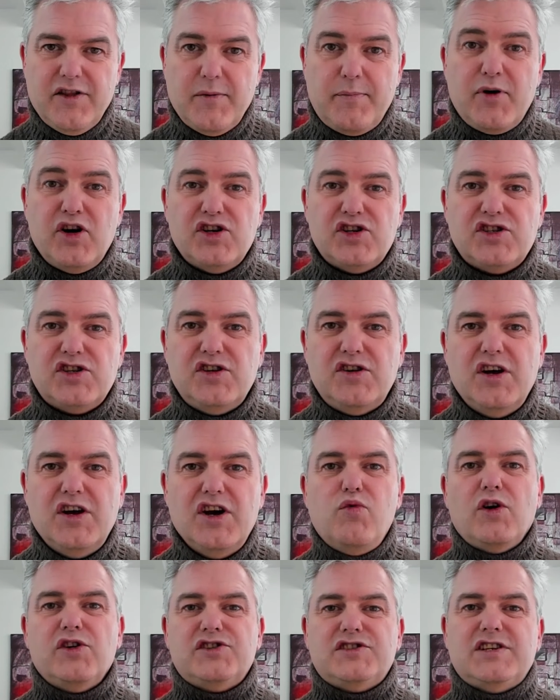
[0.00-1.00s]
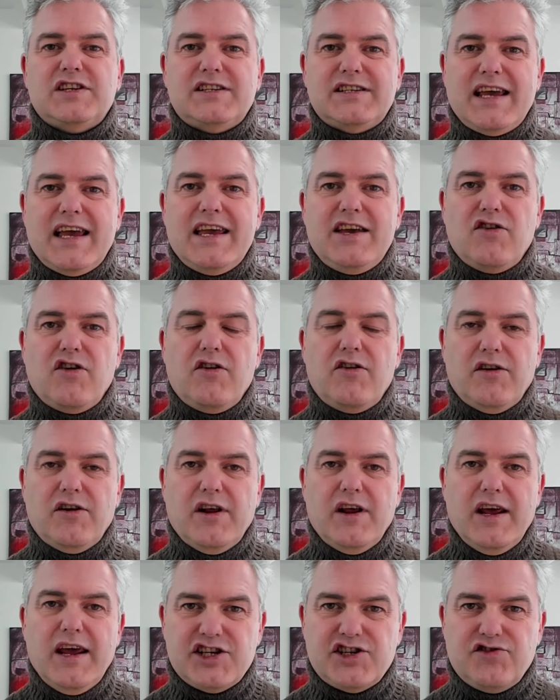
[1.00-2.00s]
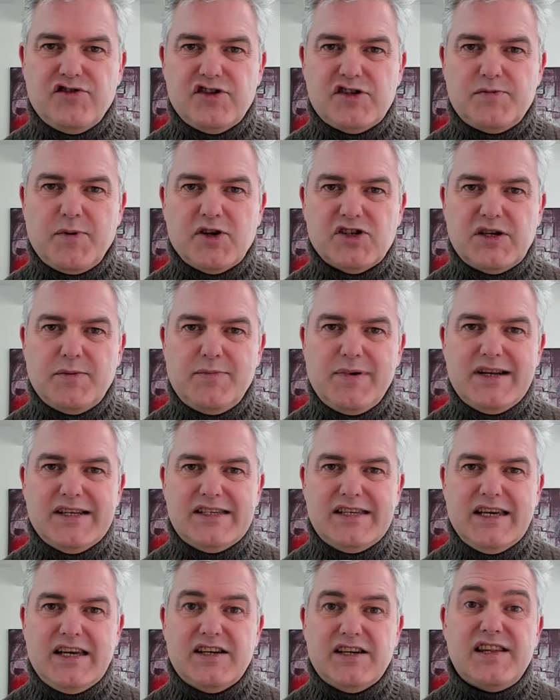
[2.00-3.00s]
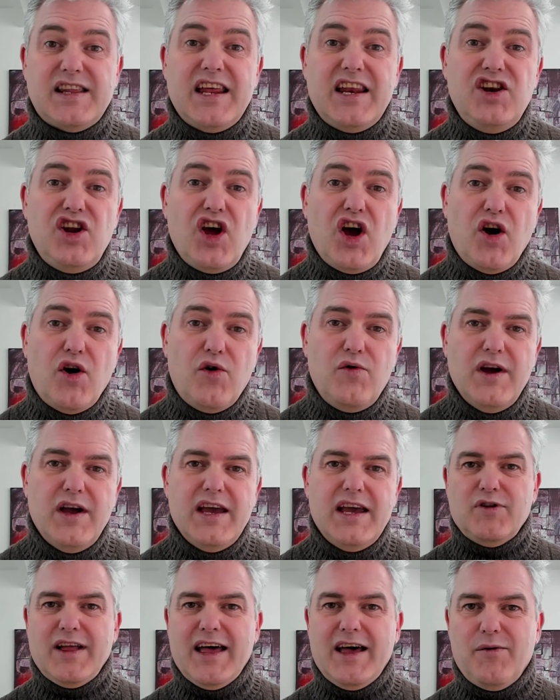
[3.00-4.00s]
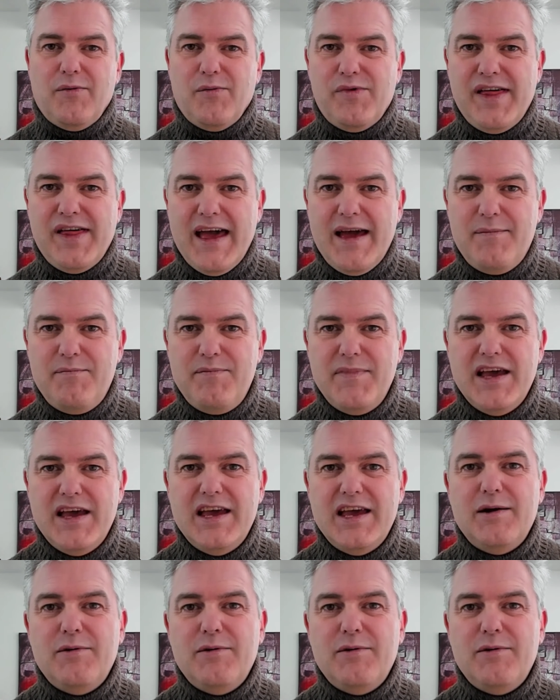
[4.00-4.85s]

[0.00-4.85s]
the person who wants to take on extra responsibility because they know it will help them,